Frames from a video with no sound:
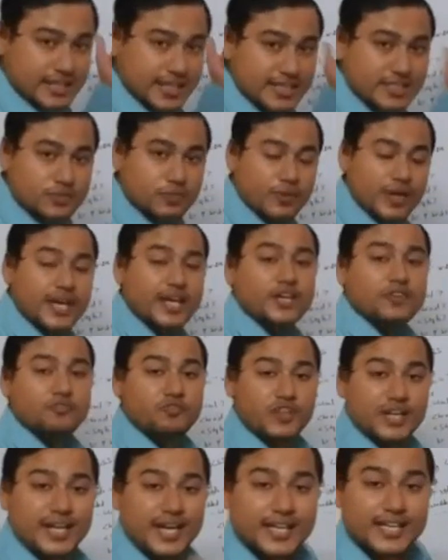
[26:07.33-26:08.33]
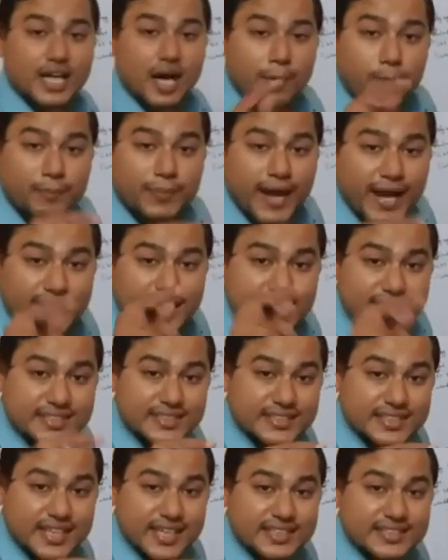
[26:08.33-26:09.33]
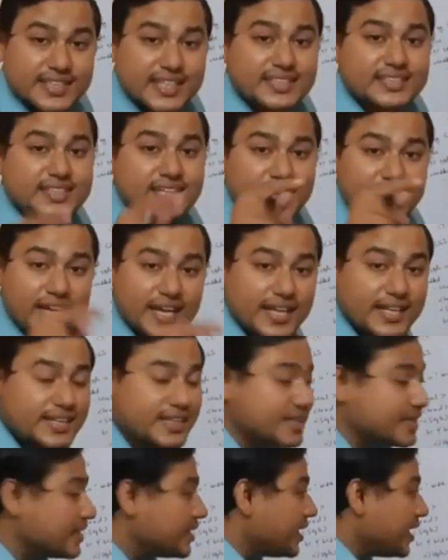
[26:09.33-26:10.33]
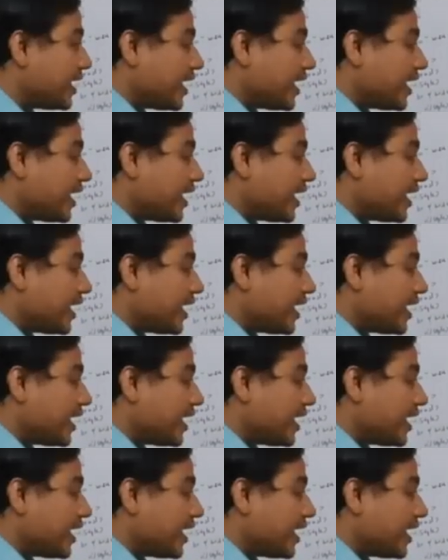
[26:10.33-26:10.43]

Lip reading: This way we can apply the CSS in